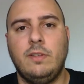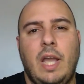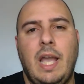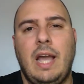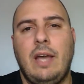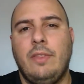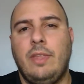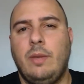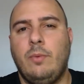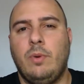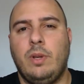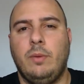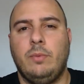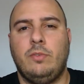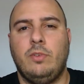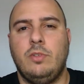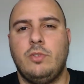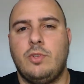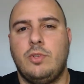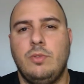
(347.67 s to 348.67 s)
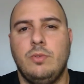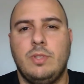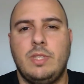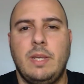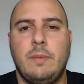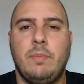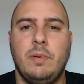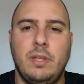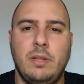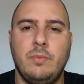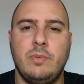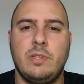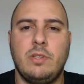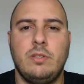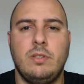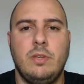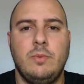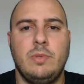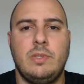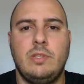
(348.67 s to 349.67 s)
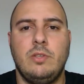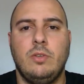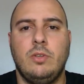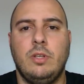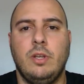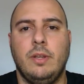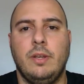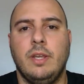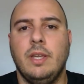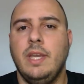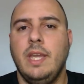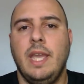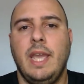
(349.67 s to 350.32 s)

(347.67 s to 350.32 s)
how they were able to introduce that, but it was still good.